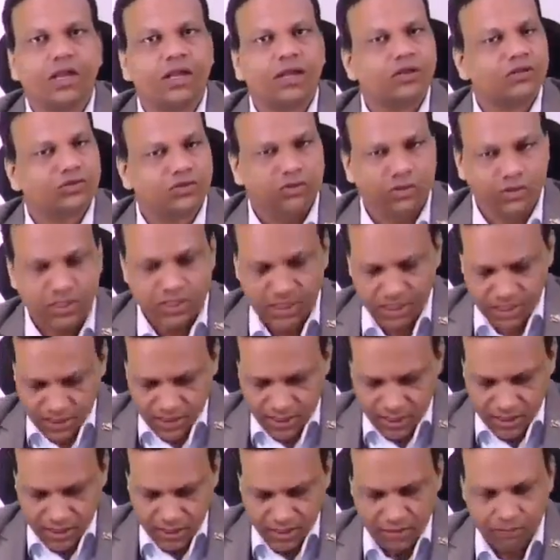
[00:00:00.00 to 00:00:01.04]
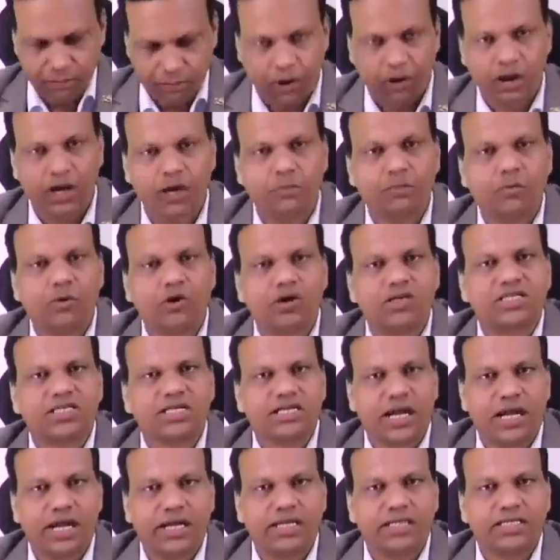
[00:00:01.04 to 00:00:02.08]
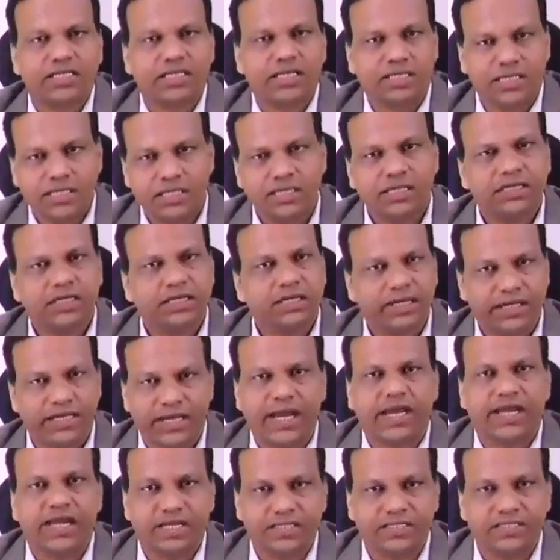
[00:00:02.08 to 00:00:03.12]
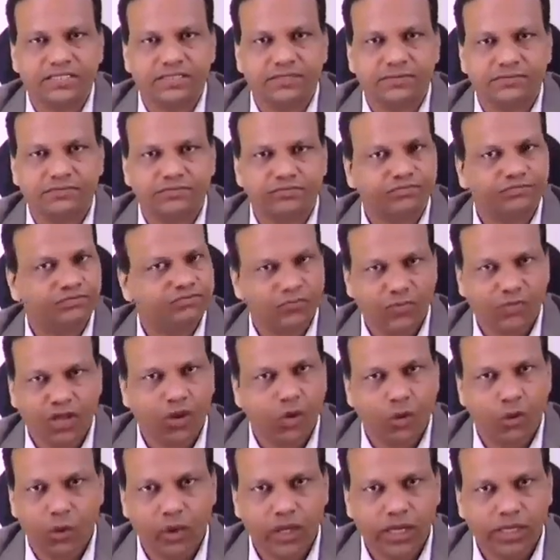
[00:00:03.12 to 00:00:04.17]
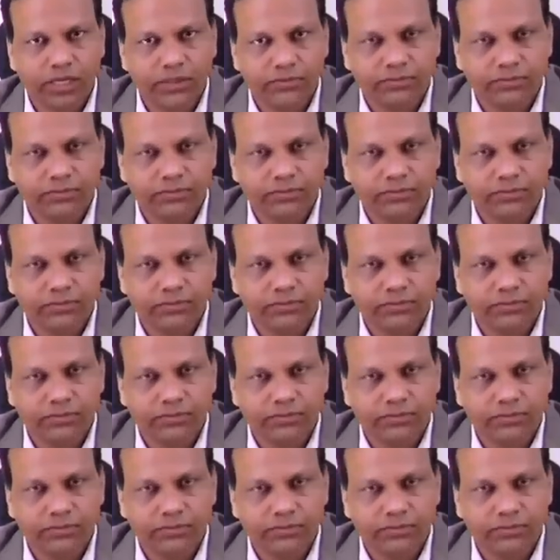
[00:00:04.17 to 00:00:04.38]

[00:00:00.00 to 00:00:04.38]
So these are the important points regarding the niacin. Okay.